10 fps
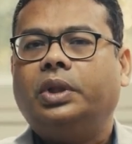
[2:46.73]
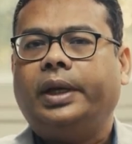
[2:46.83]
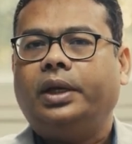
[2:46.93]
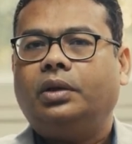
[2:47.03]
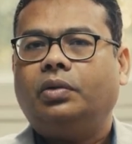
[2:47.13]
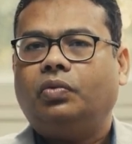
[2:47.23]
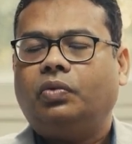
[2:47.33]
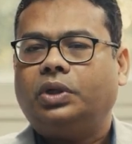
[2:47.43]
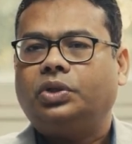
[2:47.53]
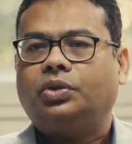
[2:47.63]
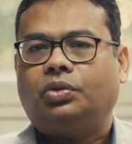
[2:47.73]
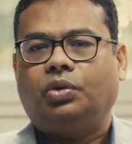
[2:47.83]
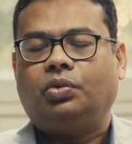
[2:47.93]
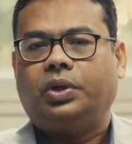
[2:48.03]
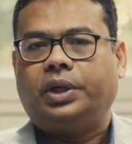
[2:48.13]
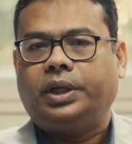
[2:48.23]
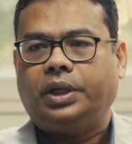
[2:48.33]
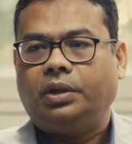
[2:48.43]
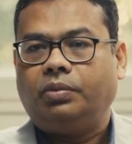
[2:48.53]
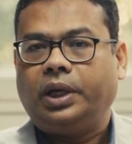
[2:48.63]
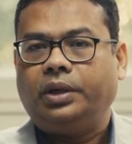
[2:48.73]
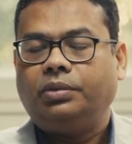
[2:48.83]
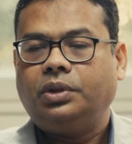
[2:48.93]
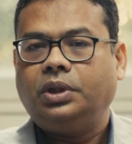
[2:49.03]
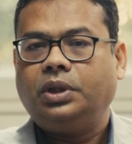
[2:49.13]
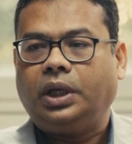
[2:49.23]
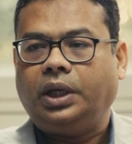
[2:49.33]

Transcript: then one should go for a kidney biopsy.